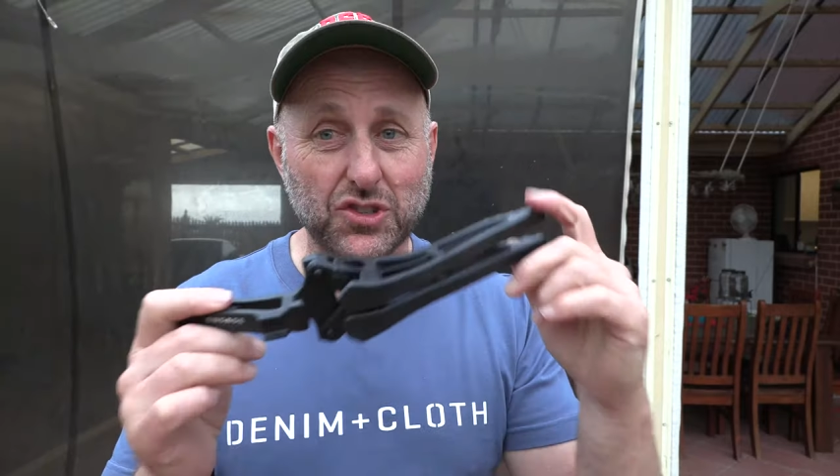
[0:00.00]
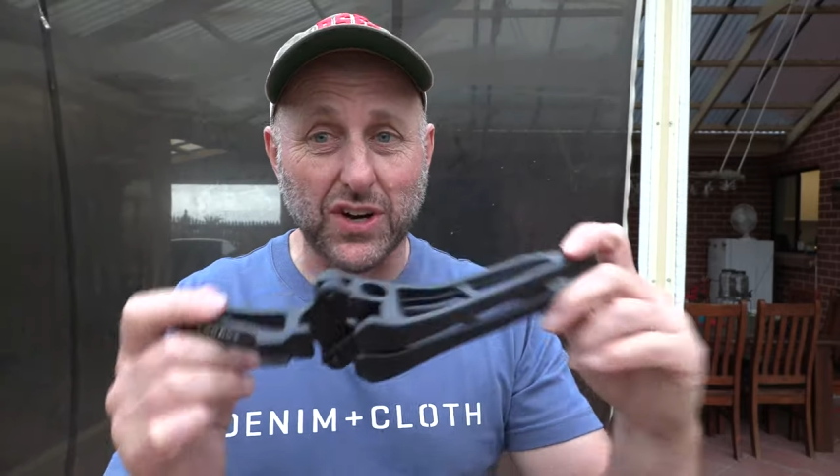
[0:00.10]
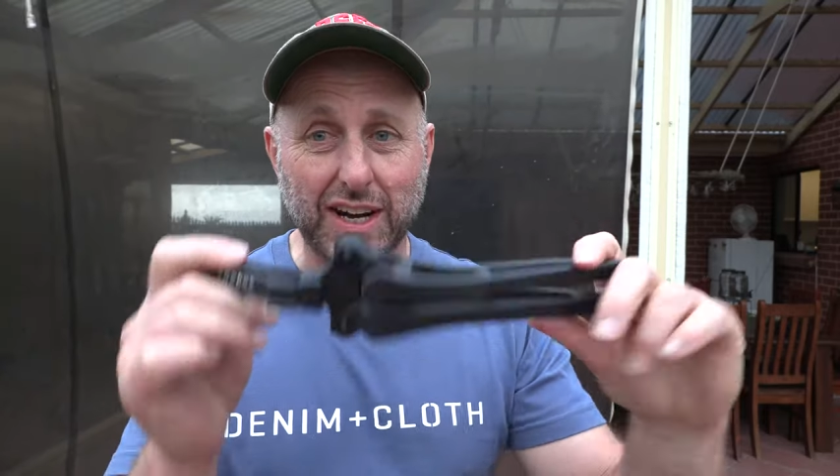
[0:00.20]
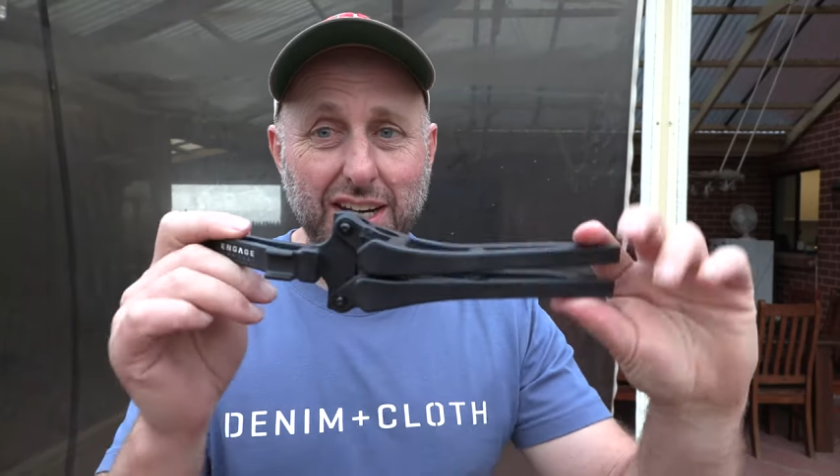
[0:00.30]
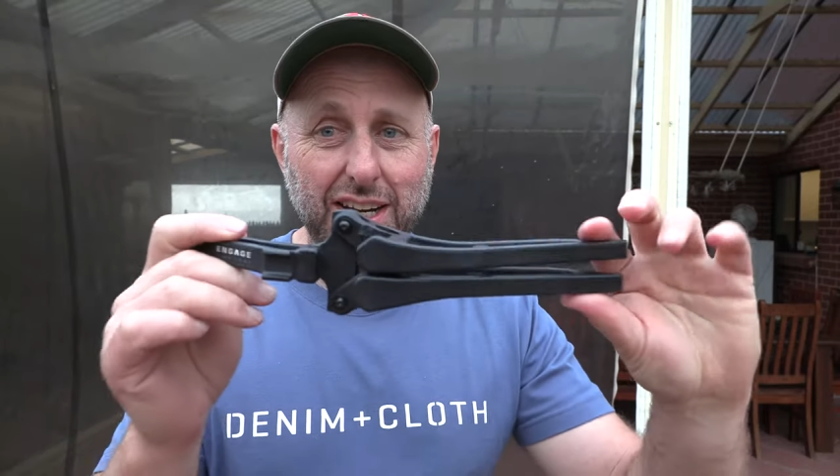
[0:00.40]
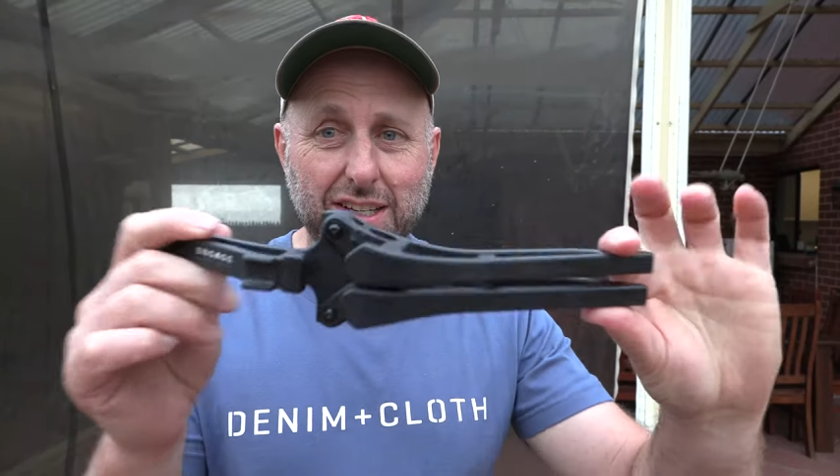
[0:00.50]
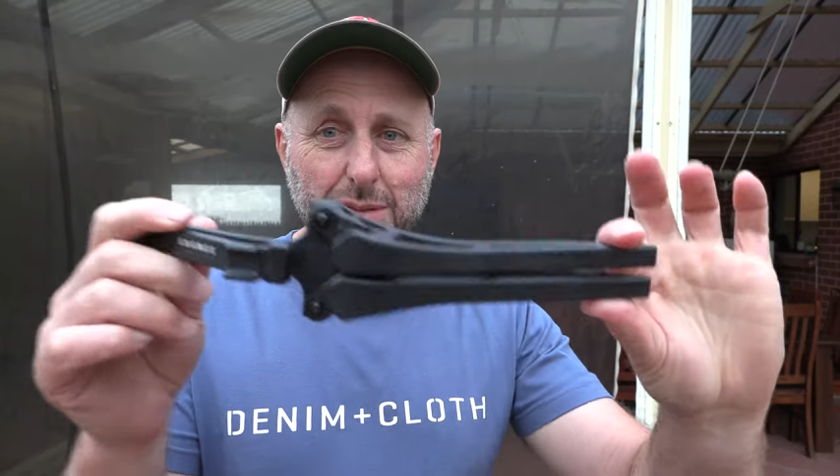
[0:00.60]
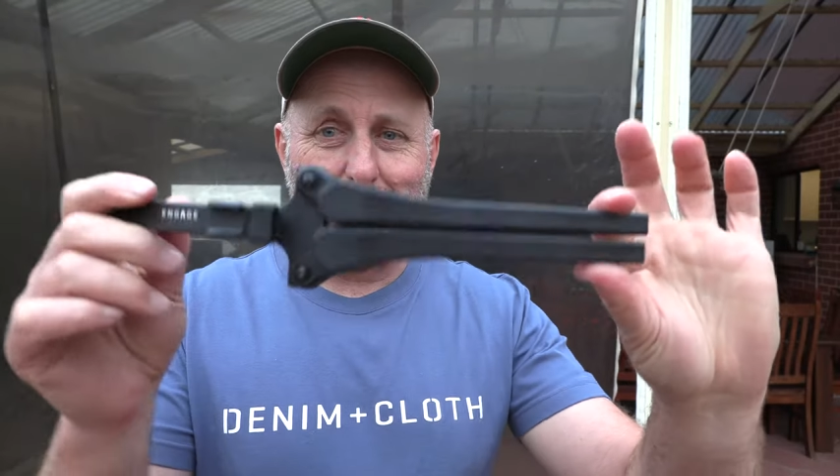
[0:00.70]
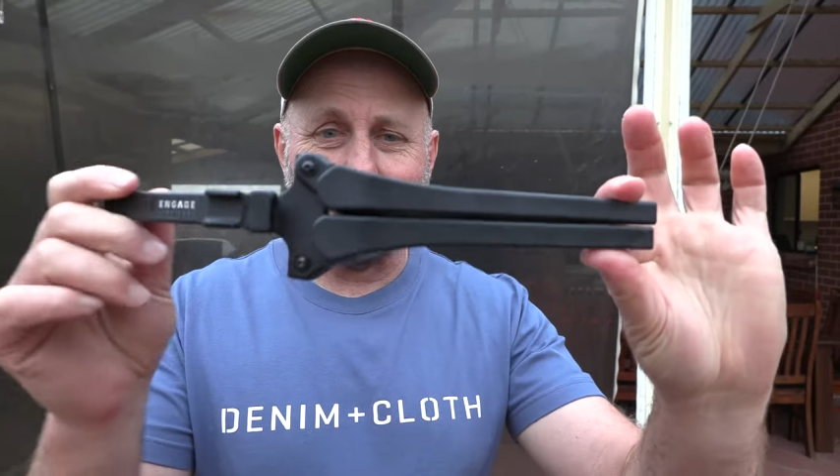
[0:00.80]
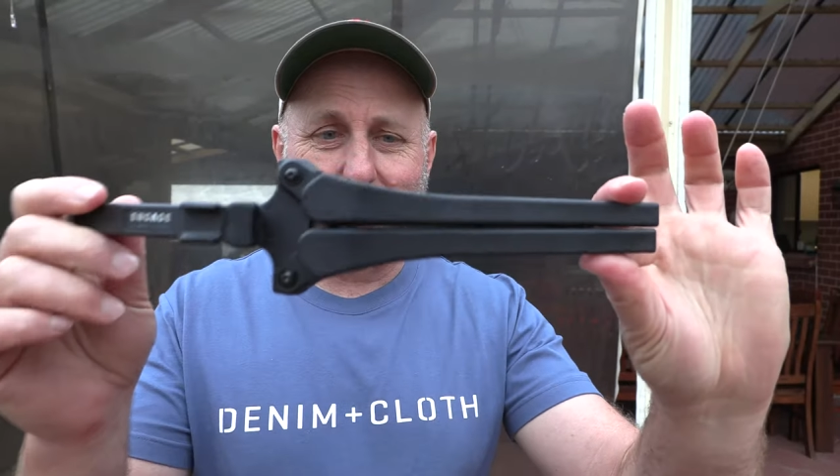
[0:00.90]
traded
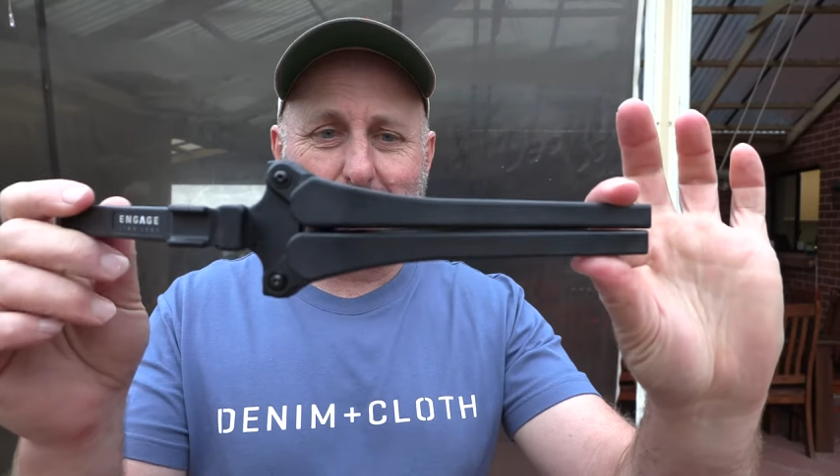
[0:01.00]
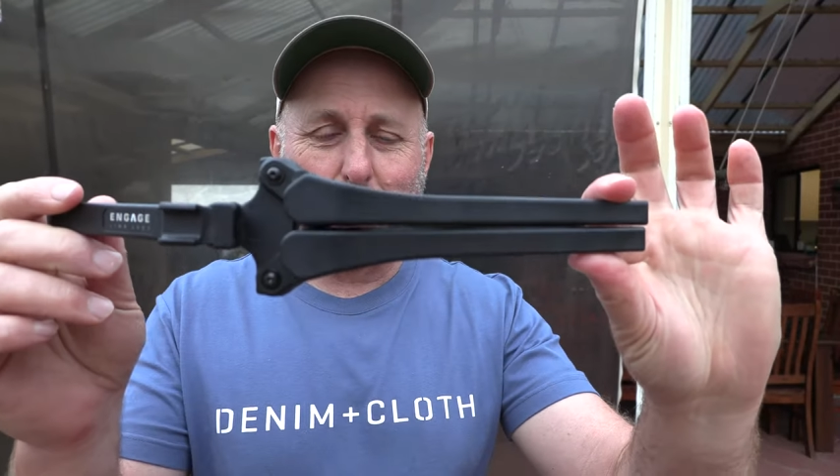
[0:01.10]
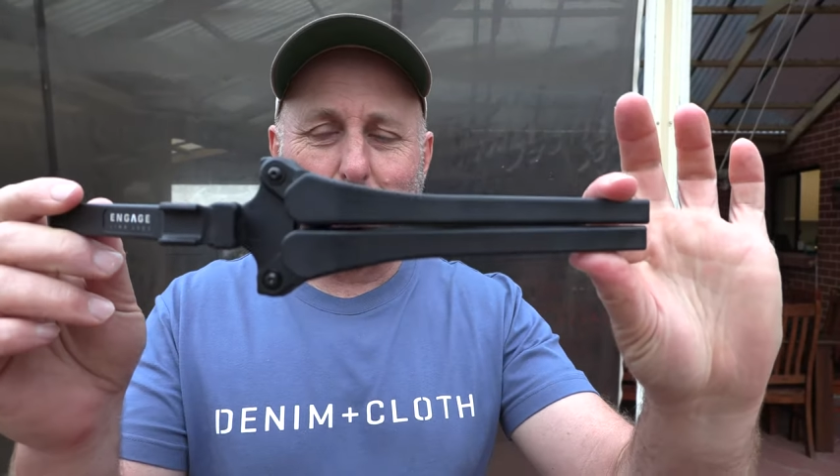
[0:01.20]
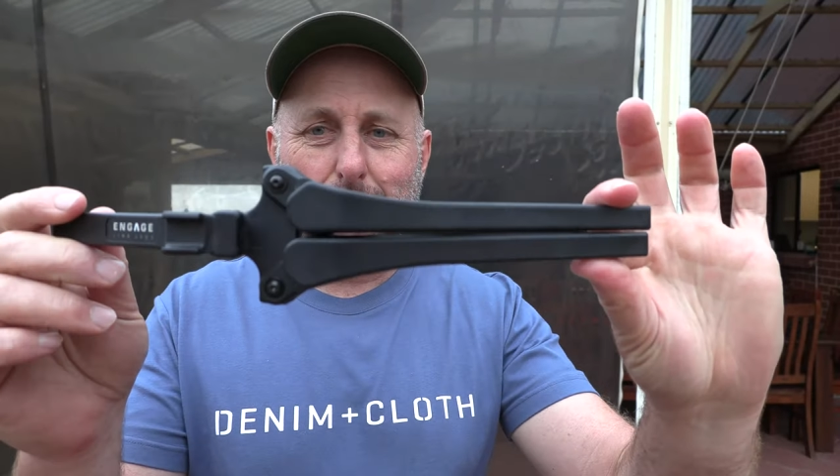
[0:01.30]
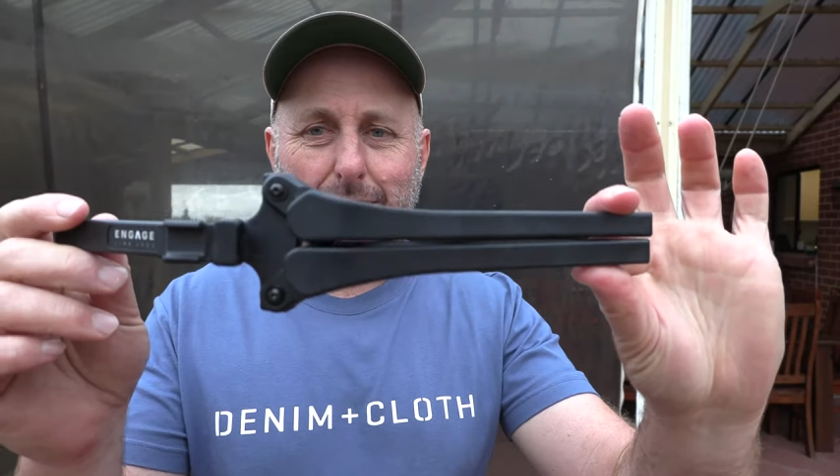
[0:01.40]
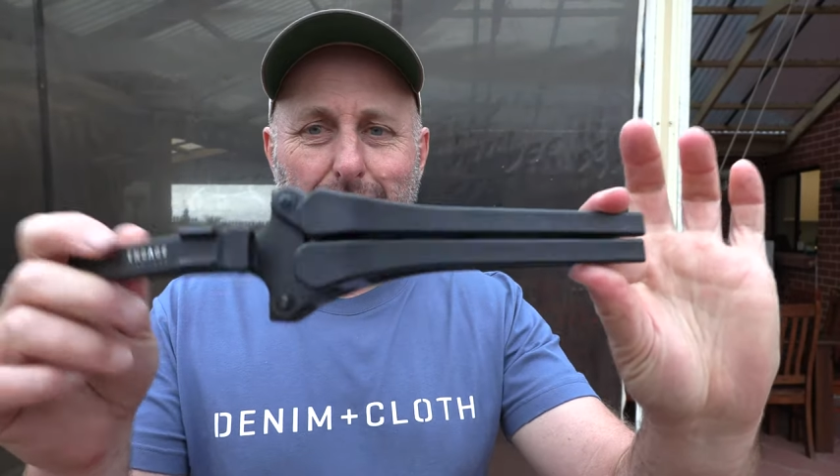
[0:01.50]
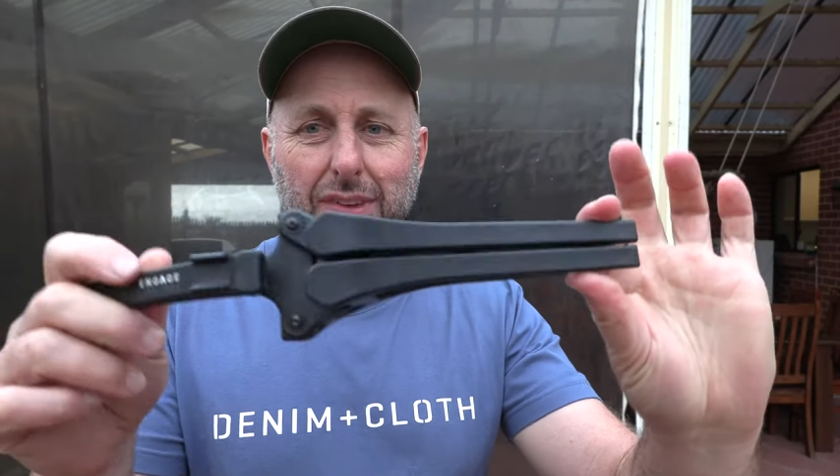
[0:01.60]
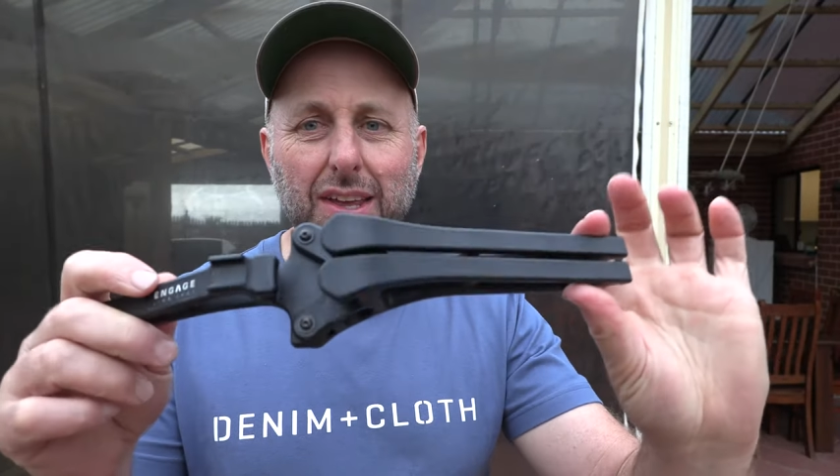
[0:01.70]
into my store.